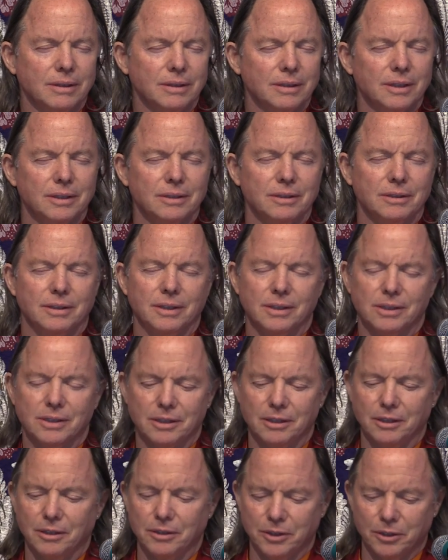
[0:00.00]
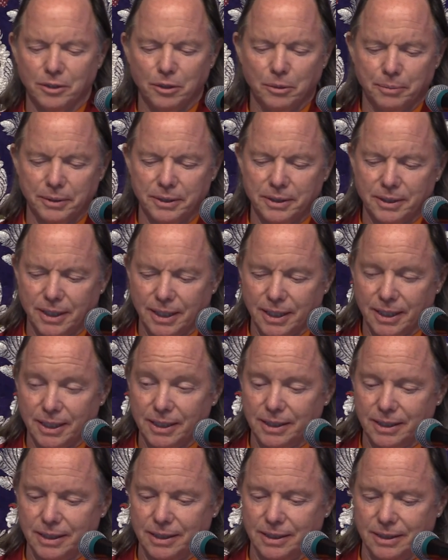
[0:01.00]
Then you can slowly open your
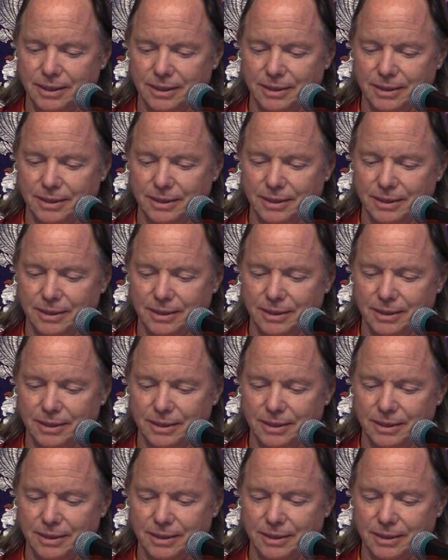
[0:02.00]
eyes.